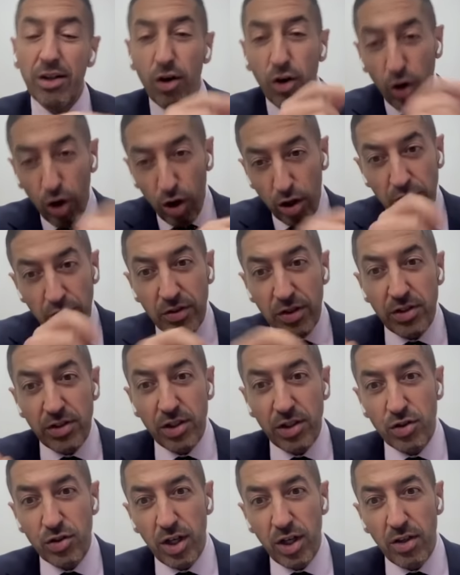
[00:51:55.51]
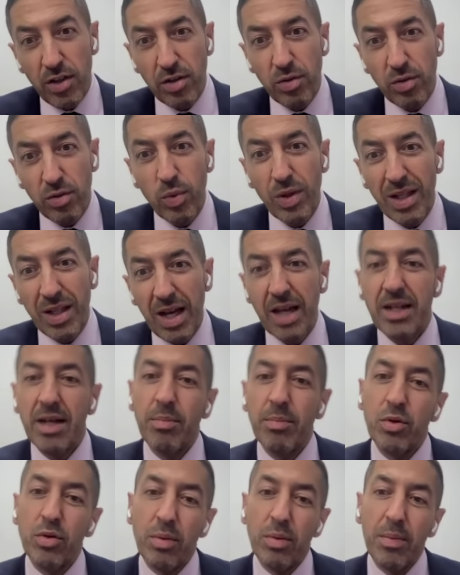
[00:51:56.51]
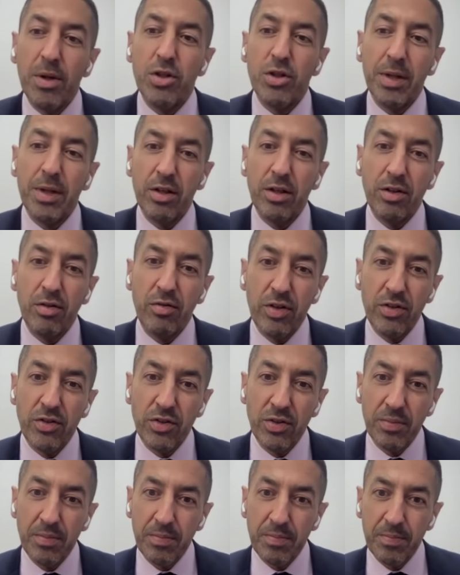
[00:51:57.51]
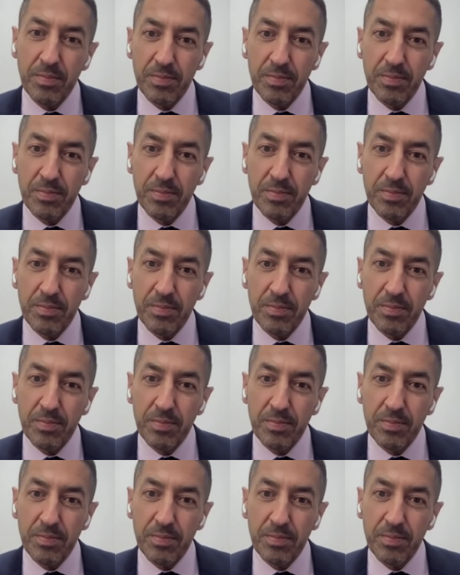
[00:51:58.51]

And all of these things together will add up to a much bigger difference.